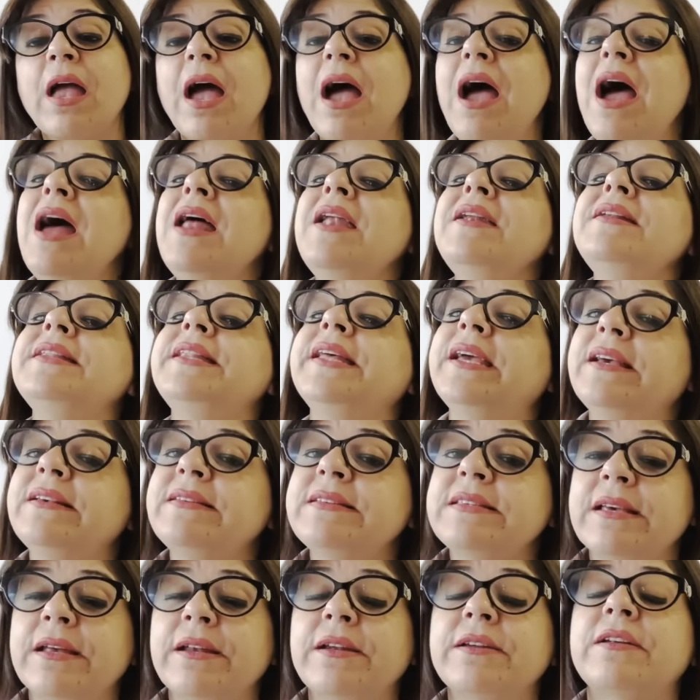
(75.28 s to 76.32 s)
and
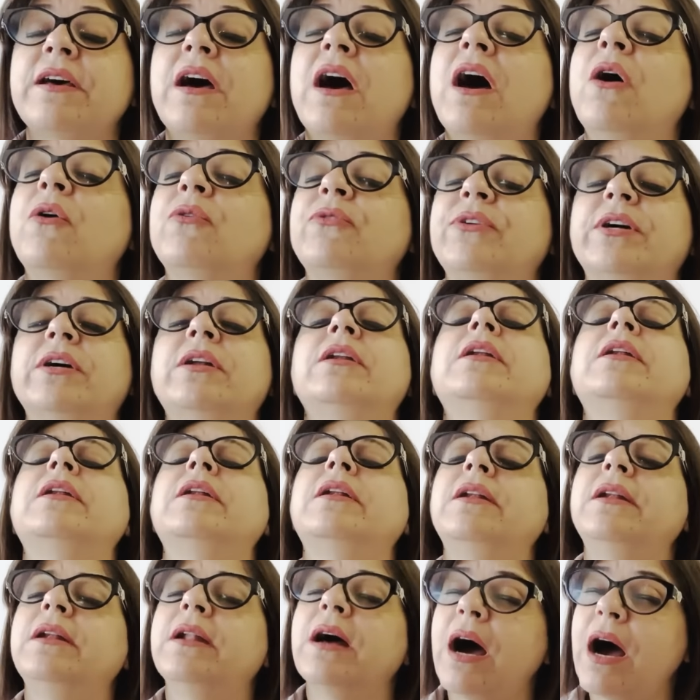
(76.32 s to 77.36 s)
they sent out a
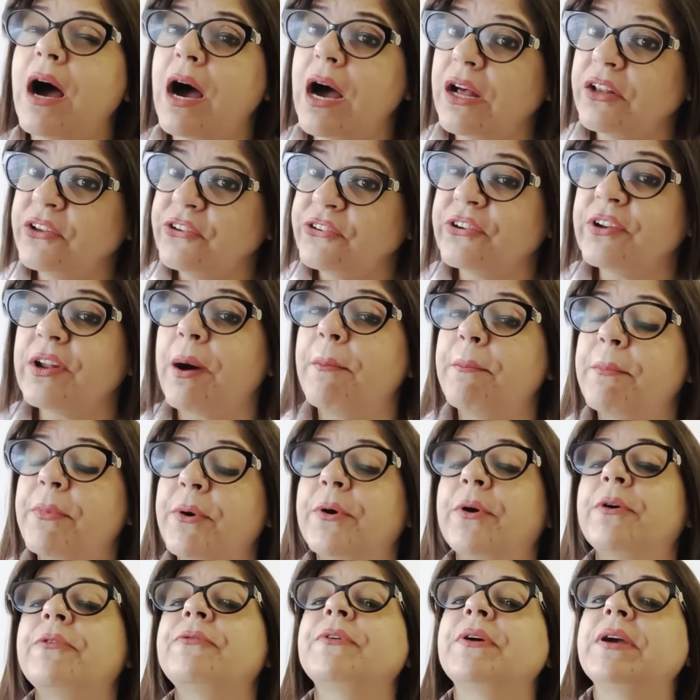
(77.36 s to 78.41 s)
large
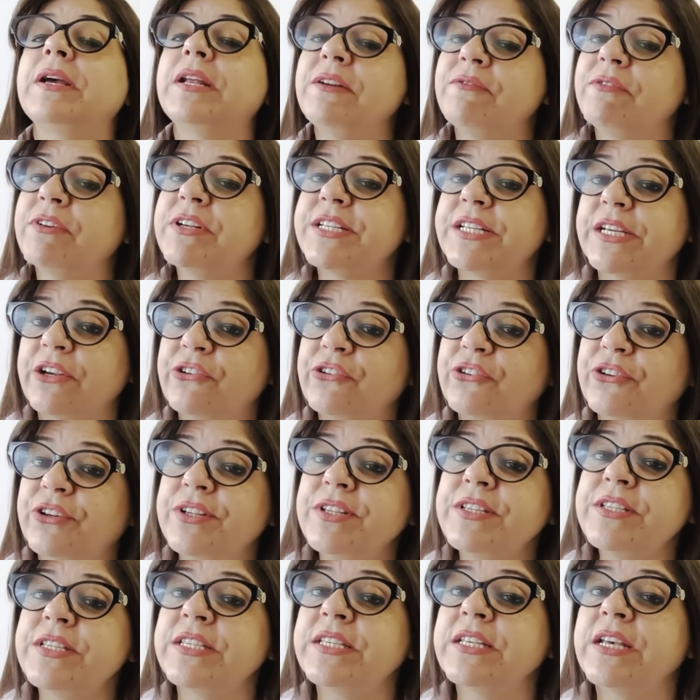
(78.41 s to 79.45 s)
number of
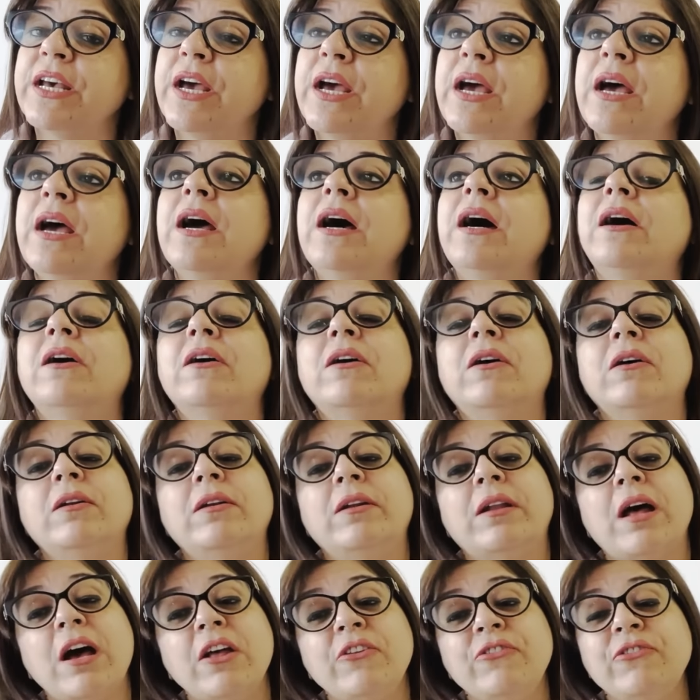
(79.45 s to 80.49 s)
invitations,
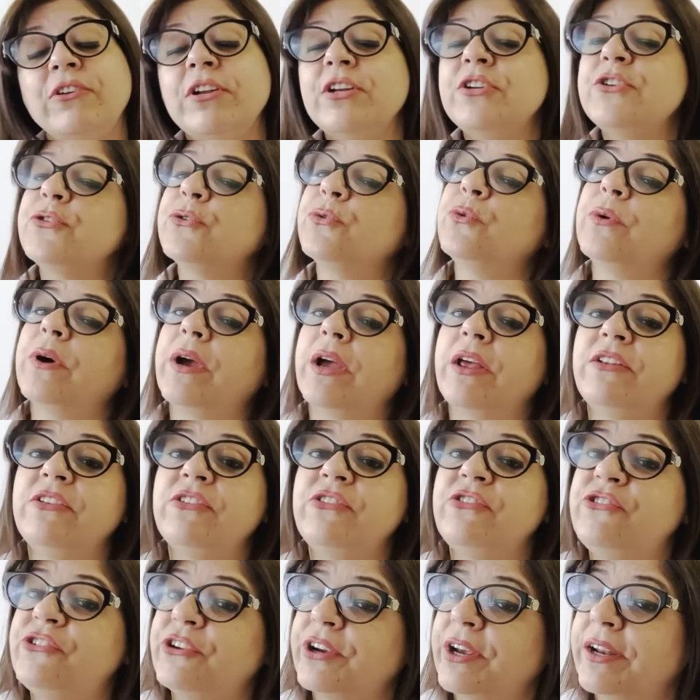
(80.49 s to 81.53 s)
largely to
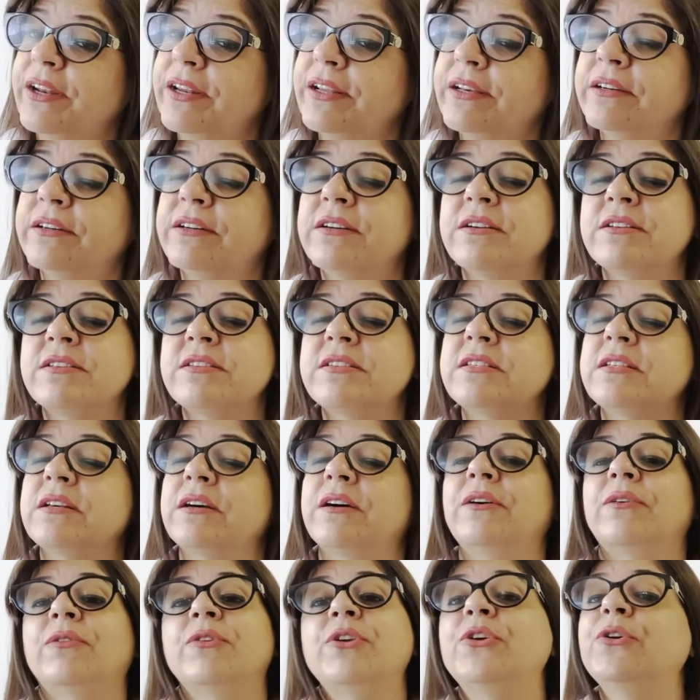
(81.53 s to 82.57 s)
engineers,
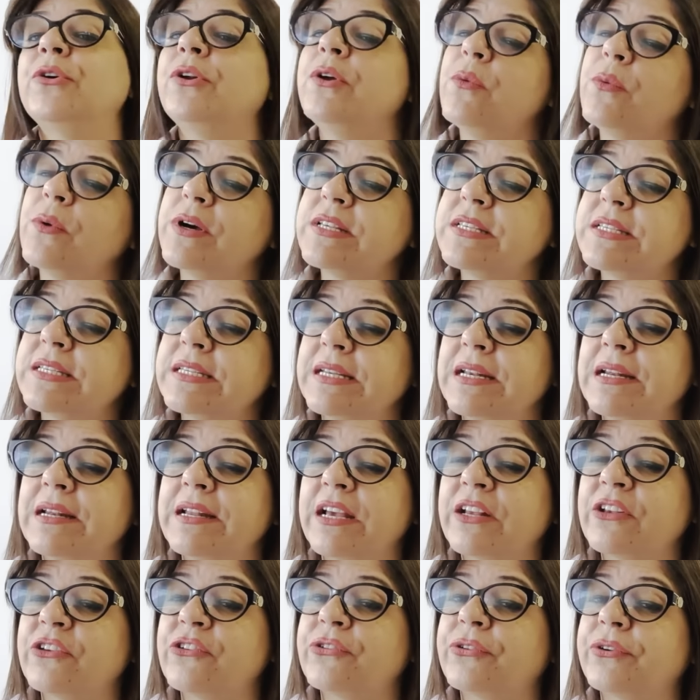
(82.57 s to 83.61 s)
university
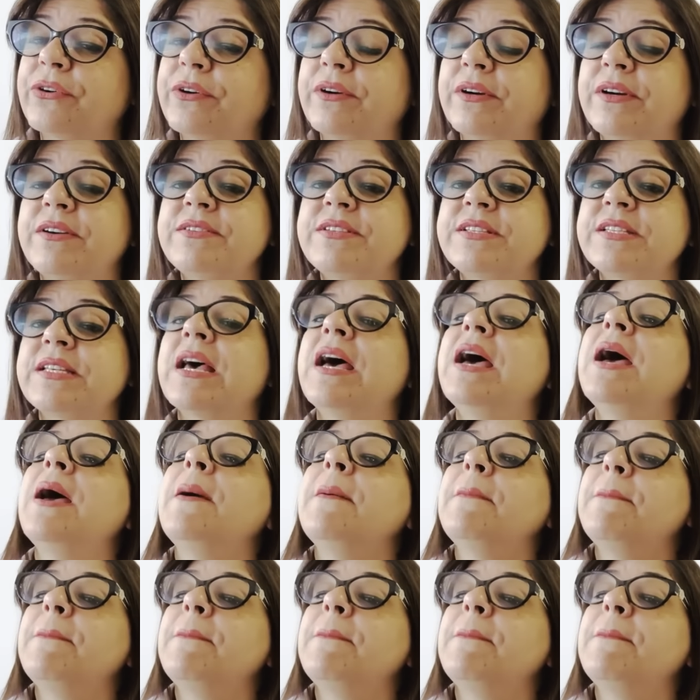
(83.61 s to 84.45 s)
lecturers,